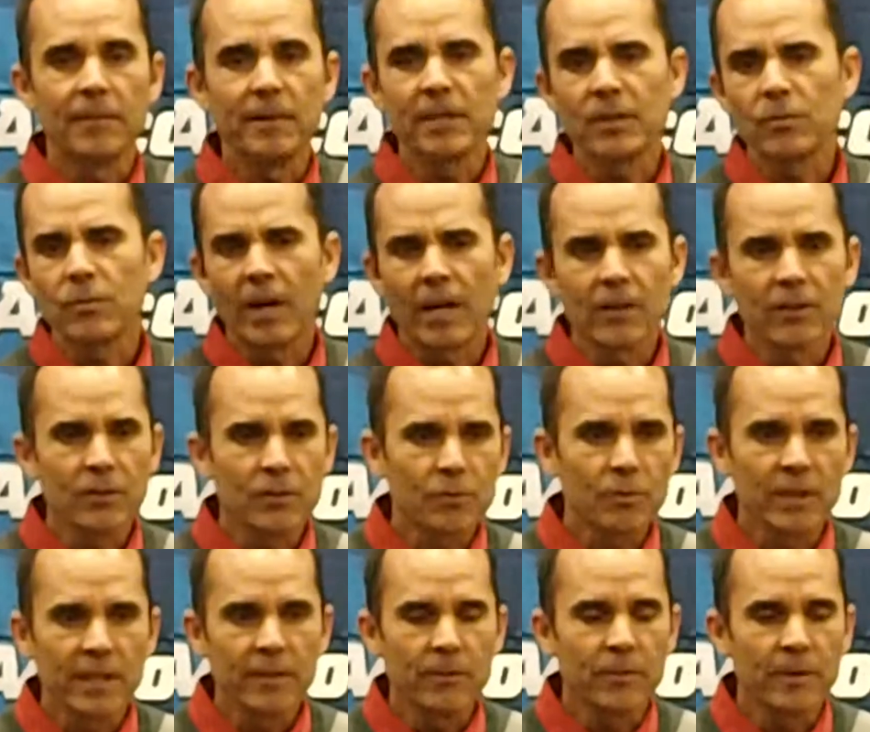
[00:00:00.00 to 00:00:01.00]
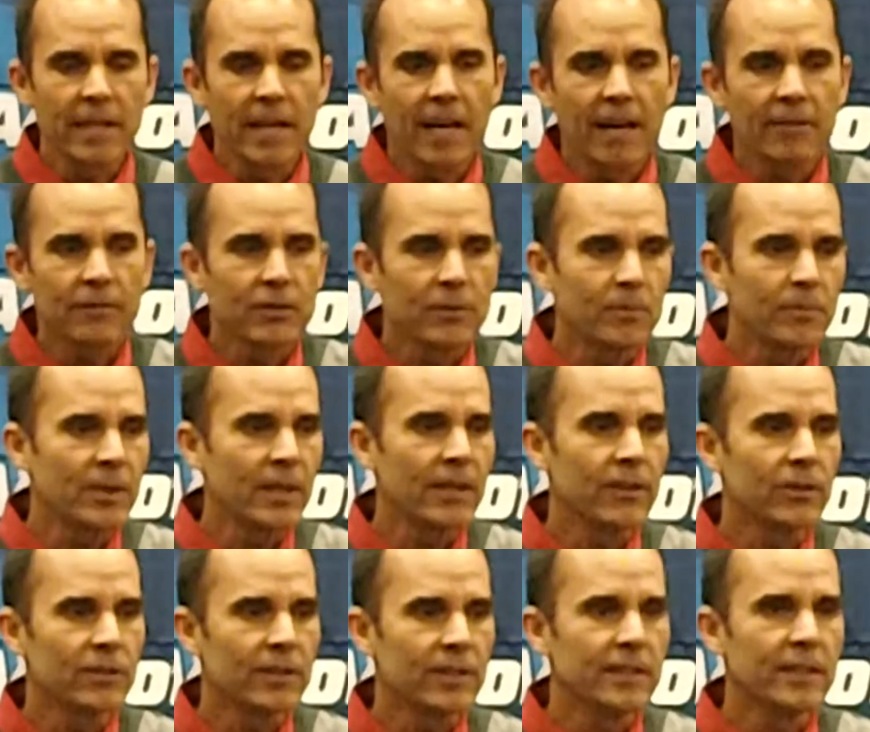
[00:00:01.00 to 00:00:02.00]
as well as we have some
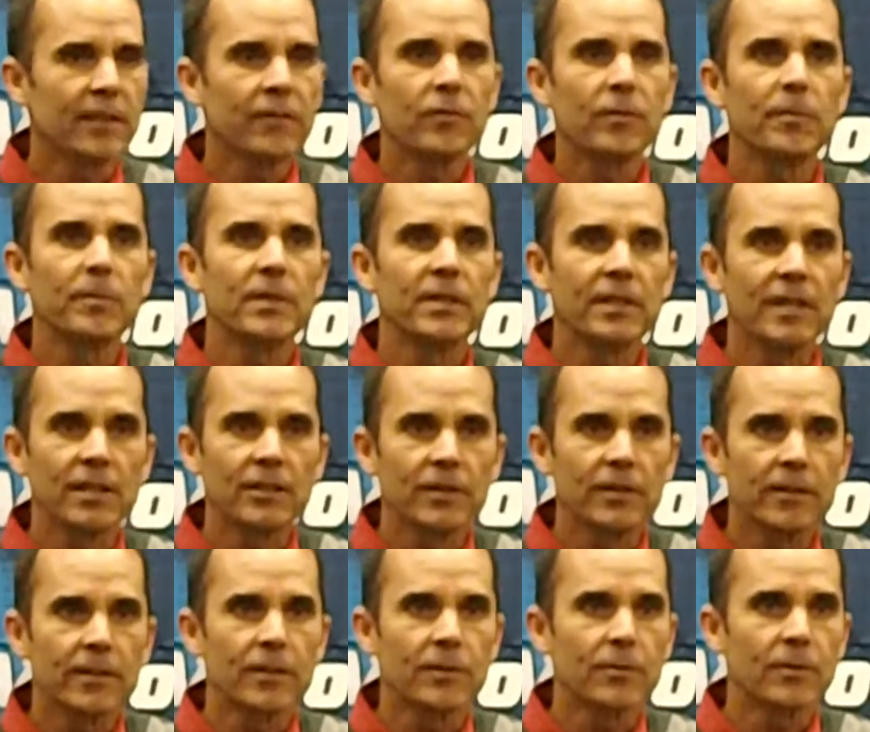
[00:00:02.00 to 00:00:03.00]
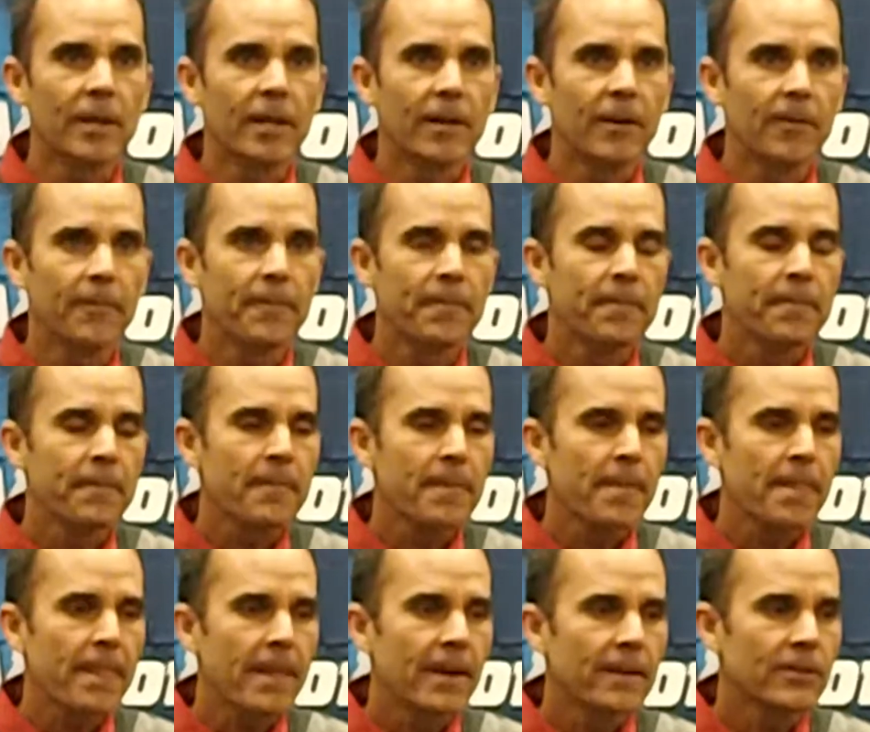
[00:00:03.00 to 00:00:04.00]
players in different positions as well.
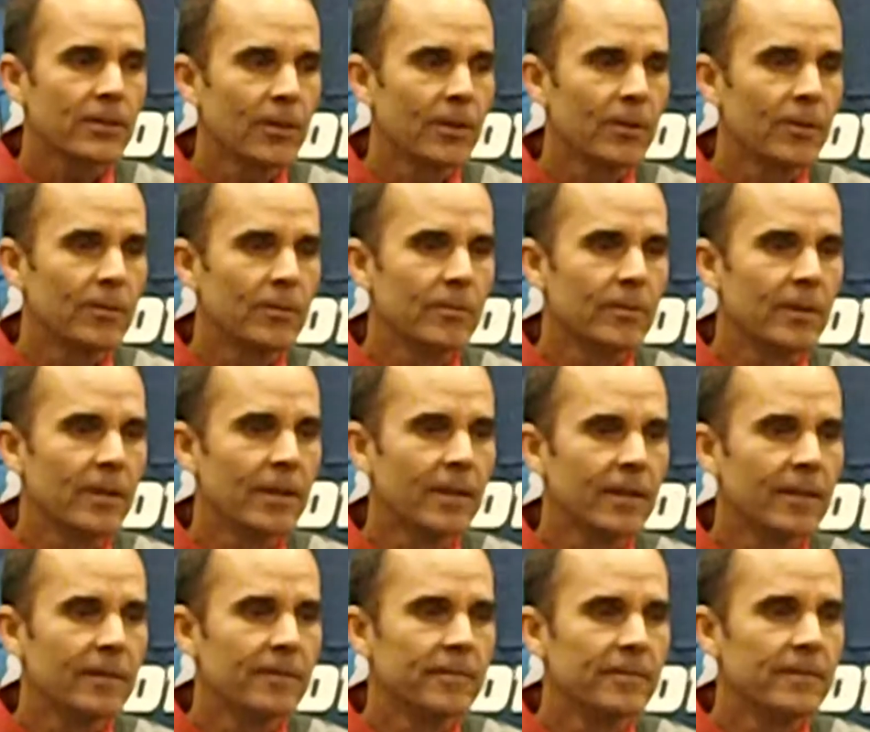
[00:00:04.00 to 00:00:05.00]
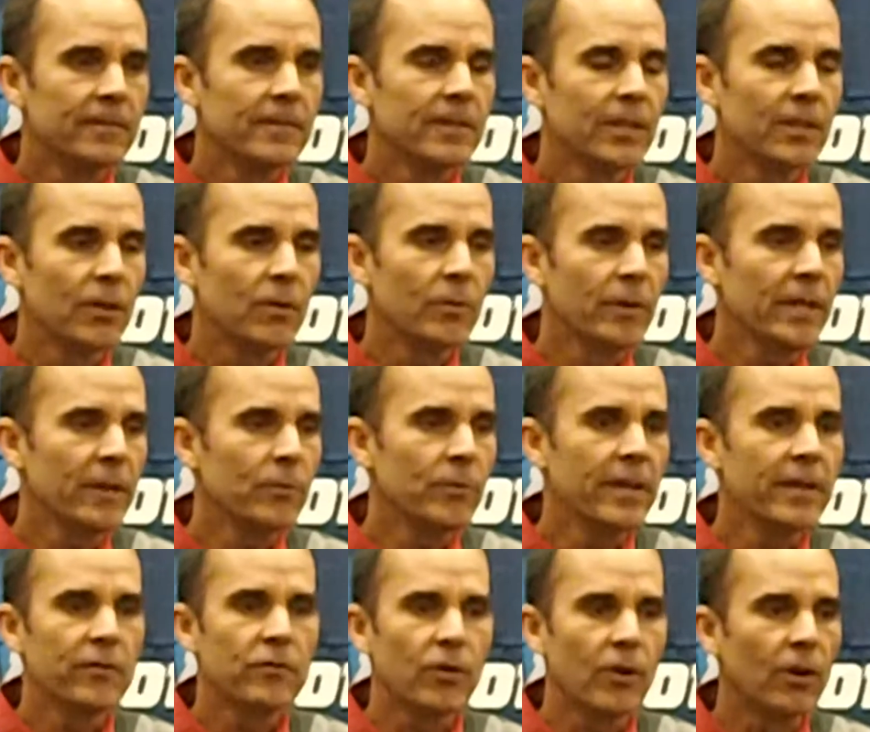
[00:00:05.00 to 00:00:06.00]
So, you know,
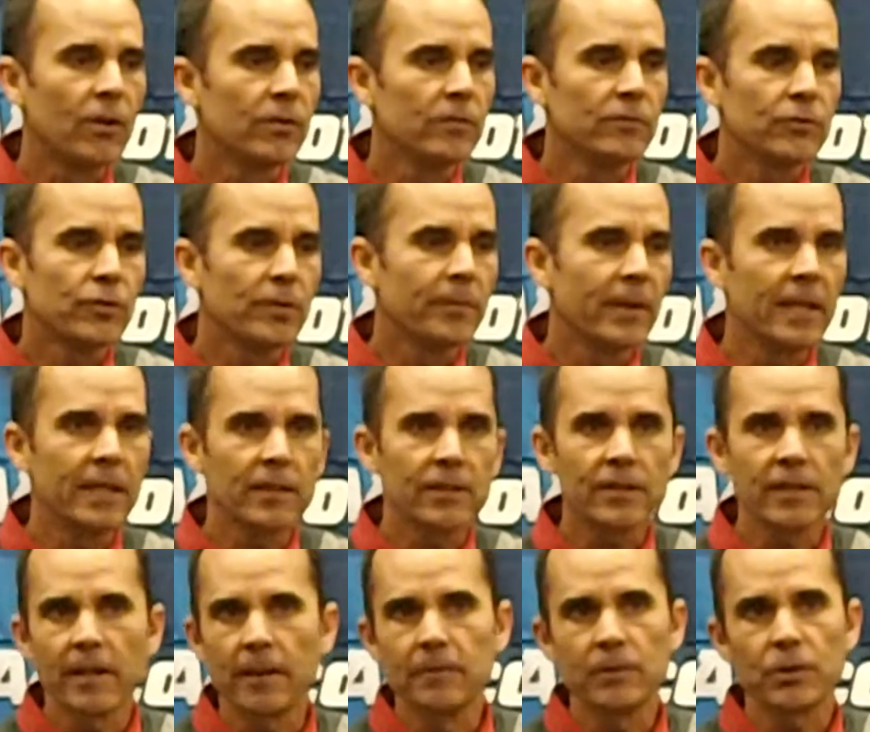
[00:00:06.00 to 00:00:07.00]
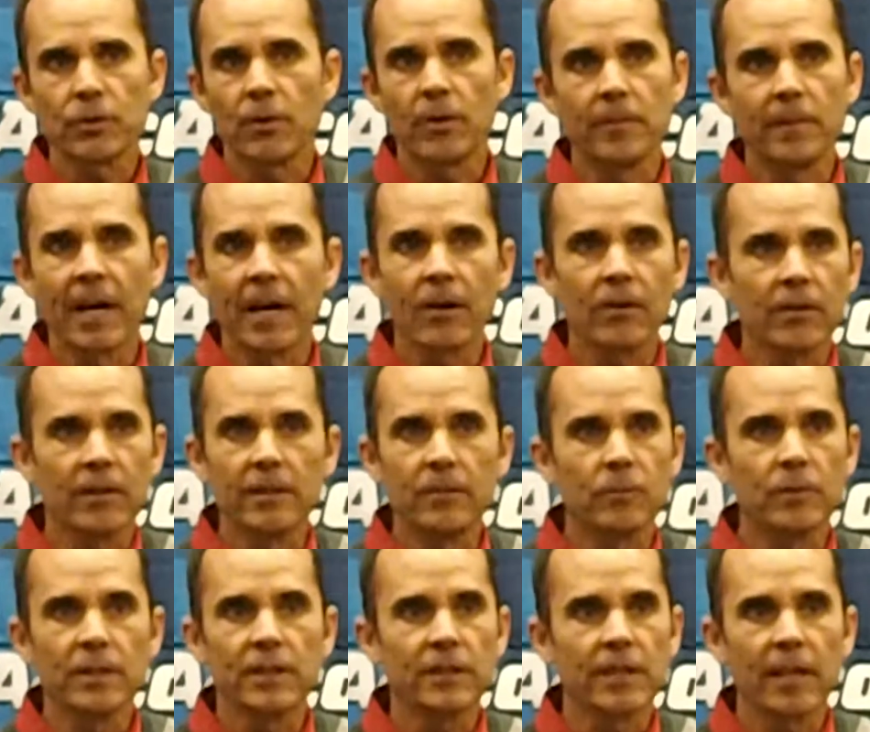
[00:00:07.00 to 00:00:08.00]
we've grown tremendously. I'm sure
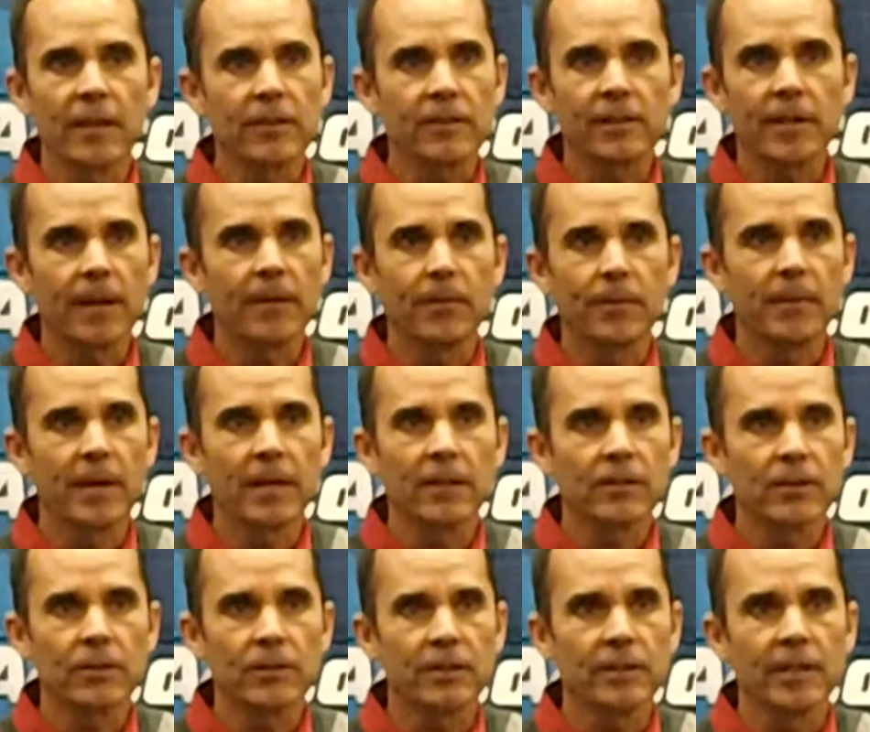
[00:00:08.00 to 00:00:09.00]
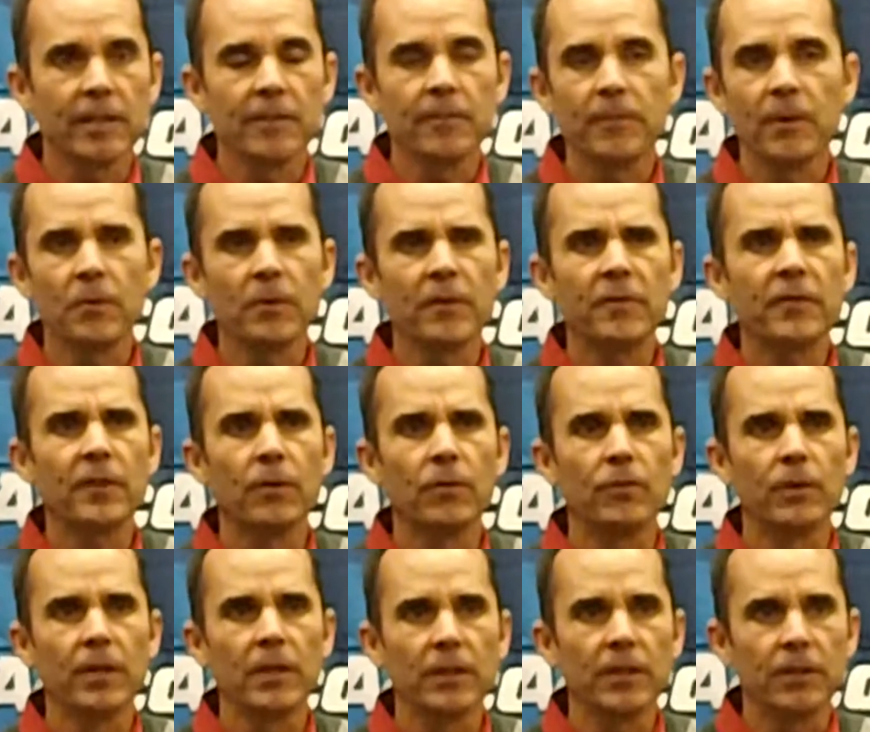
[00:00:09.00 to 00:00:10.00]
Maryland would say the same about their team, but we feel
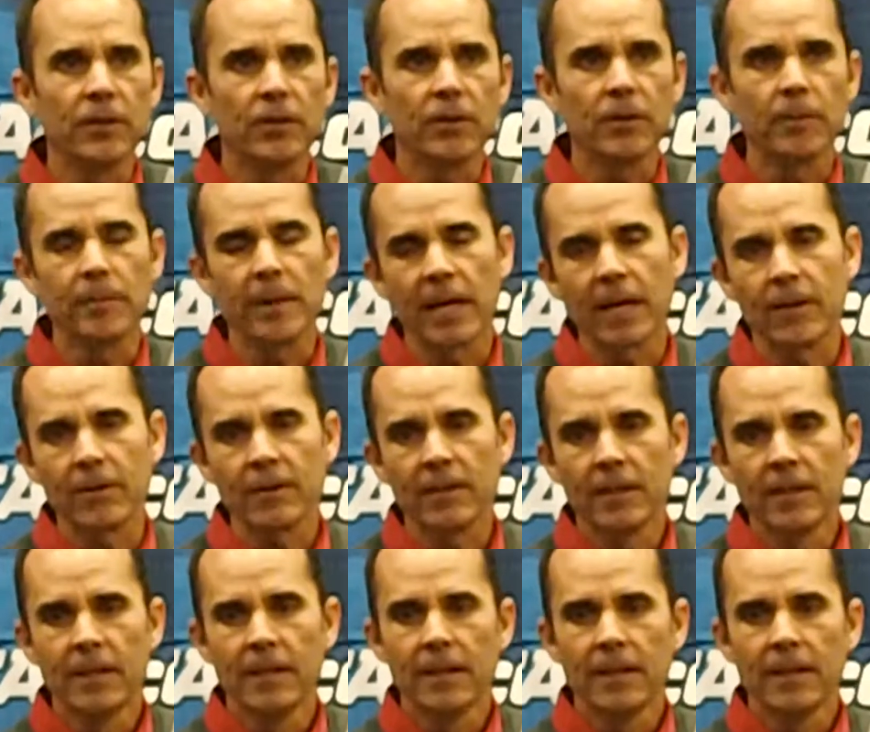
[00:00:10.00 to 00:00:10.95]
really good about